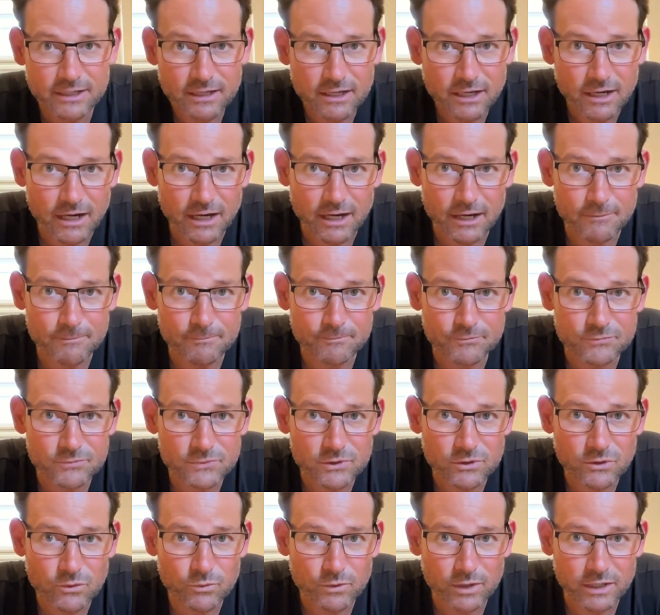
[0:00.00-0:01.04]

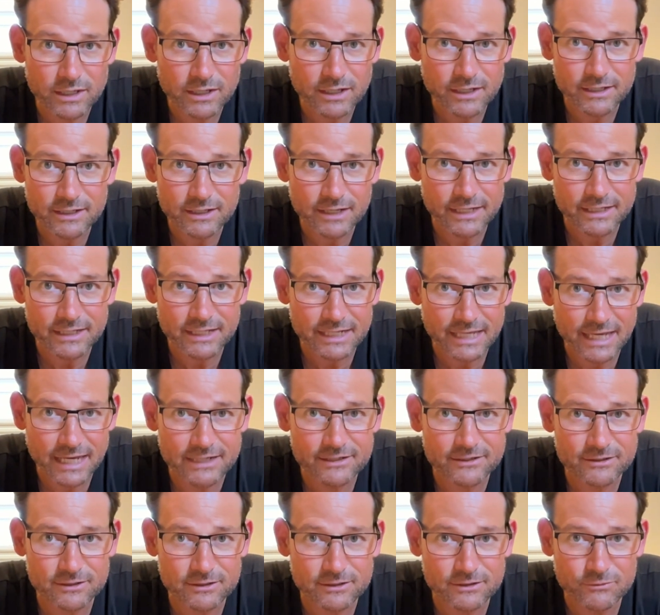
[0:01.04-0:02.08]
I can
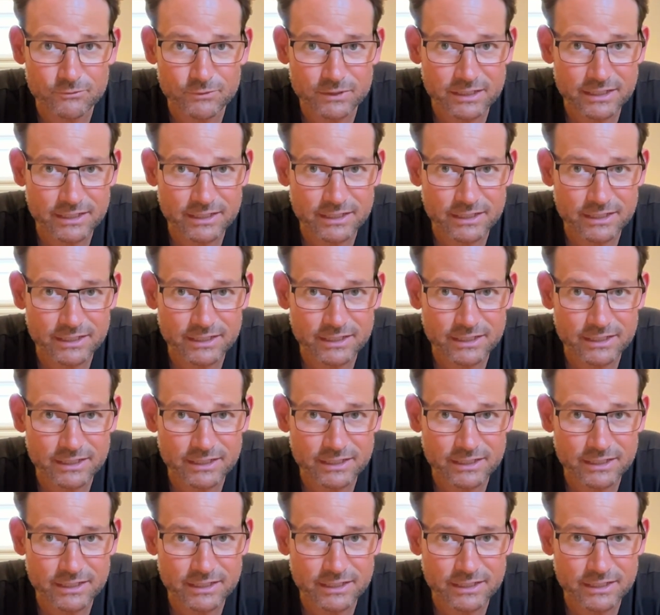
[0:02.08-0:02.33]
handle.